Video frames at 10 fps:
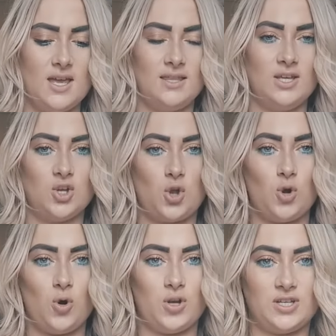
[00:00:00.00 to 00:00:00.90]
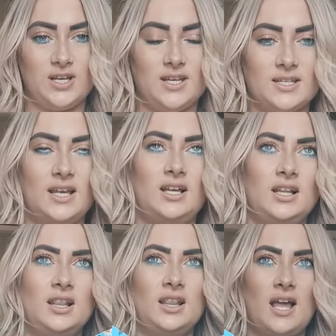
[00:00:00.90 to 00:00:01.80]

This gorgeous little,